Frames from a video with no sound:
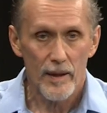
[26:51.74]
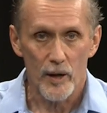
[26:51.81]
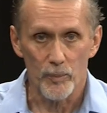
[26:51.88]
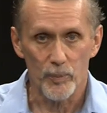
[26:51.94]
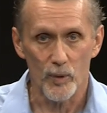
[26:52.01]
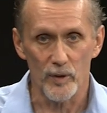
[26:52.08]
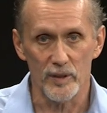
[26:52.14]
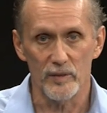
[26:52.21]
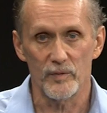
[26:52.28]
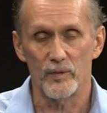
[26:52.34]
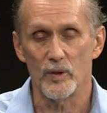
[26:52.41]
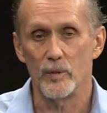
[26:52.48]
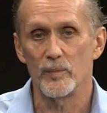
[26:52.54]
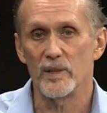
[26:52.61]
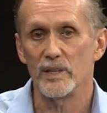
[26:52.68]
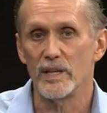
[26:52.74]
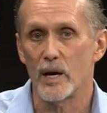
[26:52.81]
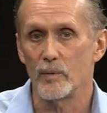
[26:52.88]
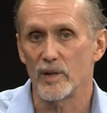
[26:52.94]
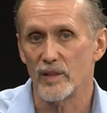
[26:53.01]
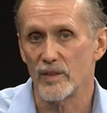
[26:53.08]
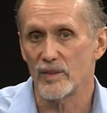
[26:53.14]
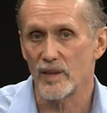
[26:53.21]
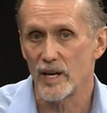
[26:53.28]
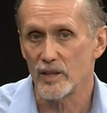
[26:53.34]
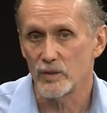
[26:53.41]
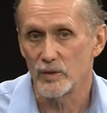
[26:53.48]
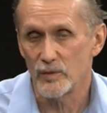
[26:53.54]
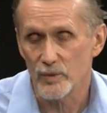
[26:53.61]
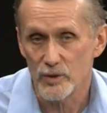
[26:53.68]
at Portland Film Beat. I want to
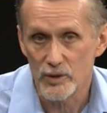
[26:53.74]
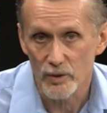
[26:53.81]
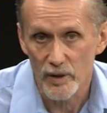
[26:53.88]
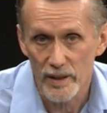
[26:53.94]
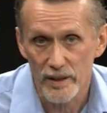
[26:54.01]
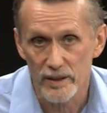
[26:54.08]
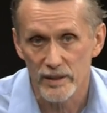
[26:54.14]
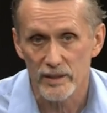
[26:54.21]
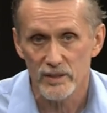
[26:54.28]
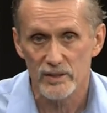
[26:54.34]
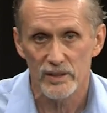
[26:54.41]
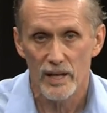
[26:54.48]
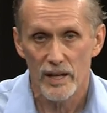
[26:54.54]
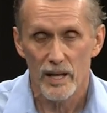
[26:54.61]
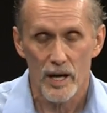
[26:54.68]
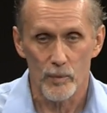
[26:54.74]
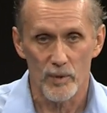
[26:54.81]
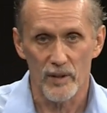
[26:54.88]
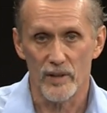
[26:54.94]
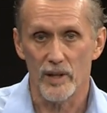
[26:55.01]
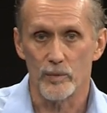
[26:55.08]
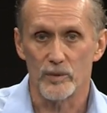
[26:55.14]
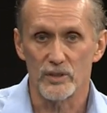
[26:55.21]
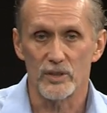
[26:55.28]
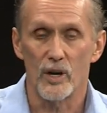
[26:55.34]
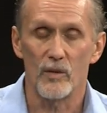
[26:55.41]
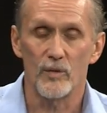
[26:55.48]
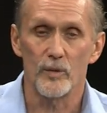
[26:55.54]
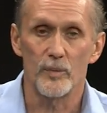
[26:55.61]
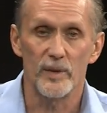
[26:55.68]
thank you for joining us. I want to thank
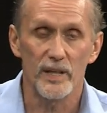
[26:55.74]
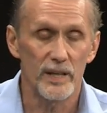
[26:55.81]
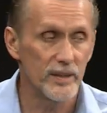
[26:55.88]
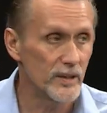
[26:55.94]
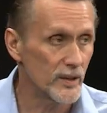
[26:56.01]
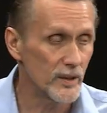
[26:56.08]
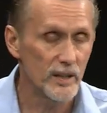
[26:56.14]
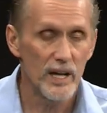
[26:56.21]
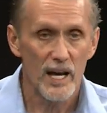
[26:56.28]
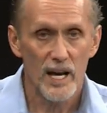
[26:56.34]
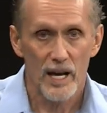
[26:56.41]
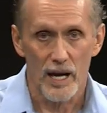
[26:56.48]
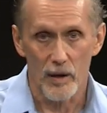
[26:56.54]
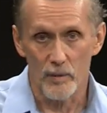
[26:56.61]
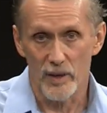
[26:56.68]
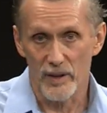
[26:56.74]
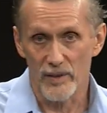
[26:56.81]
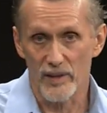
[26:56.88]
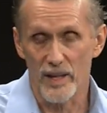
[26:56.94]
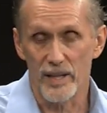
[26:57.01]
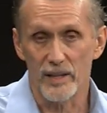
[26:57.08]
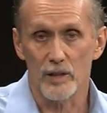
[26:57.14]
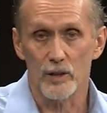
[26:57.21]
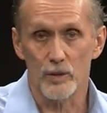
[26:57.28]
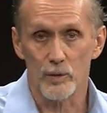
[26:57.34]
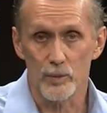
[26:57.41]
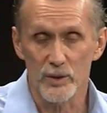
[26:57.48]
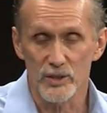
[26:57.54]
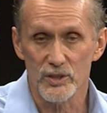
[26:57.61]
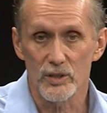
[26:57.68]
Rochelle for being here. I want to thank
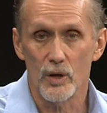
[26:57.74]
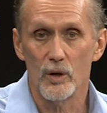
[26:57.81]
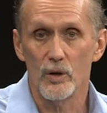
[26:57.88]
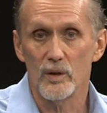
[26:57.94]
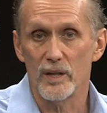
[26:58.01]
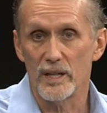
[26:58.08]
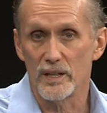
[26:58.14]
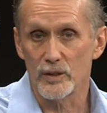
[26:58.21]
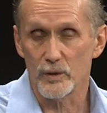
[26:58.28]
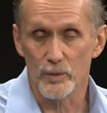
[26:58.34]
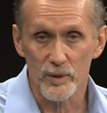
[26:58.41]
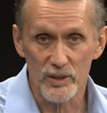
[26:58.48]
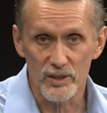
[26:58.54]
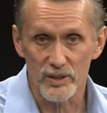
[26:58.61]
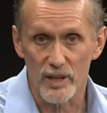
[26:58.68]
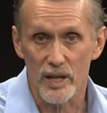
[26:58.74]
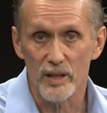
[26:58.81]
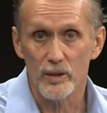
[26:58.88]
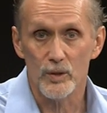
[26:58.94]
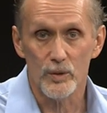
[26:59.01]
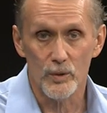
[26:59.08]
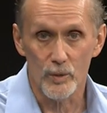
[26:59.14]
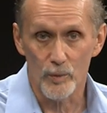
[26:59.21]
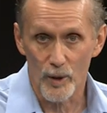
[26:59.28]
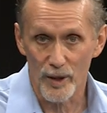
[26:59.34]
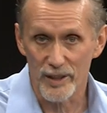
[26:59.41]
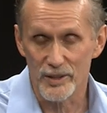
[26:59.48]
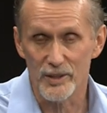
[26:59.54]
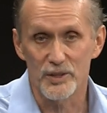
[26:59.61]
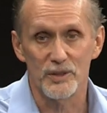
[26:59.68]
Christo and Krista, who
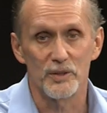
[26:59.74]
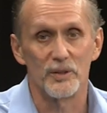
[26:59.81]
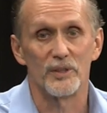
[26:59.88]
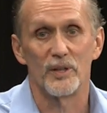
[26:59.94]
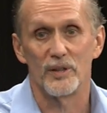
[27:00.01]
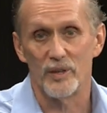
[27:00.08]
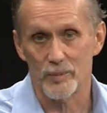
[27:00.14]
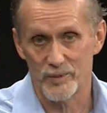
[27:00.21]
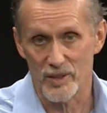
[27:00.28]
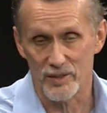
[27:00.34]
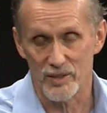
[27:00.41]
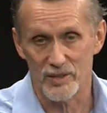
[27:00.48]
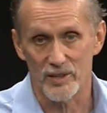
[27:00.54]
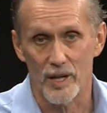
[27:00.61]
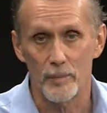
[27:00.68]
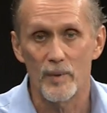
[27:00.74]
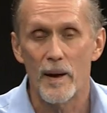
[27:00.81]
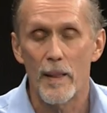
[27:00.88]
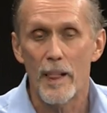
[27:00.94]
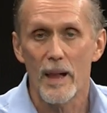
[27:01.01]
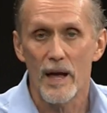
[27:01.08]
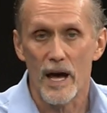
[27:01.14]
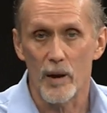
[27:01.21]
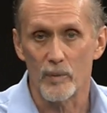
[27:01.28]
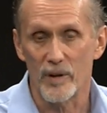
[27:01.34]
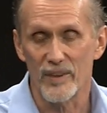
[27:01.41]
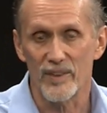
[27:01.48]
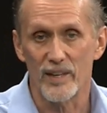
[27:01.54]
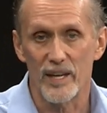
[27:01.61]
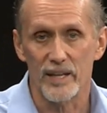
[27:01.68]
work at the studio and help set this up. I
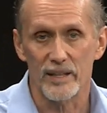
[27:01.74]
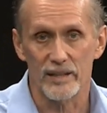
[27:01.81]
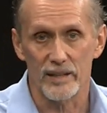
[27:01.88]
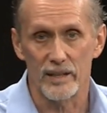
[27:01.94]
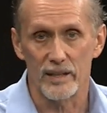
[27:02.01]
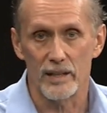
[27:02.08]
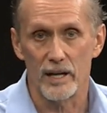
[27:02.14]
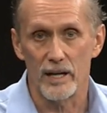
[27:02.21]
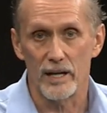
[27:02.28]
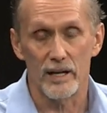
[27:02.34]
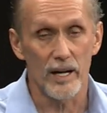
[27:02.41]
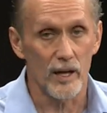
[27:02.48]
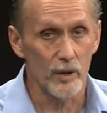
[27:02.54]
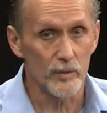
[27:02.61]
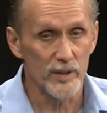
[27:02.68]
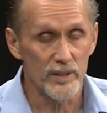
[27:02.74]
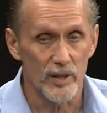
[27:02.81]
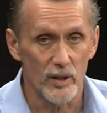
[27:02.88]
want to thank Ellery